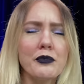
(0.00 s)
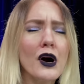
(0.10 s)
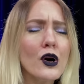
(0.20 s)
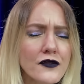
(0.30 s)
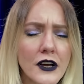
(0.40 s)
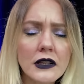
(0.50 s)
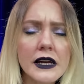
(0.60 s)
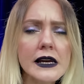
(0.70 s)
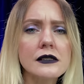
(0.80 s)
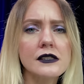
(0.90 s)

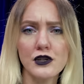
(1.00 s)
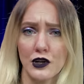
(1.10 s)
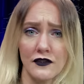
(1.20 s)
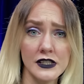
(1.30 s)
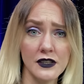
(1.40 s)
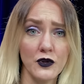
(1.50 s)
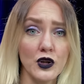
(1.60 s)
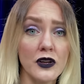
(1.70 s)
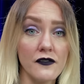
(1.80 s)
perfectly serviceable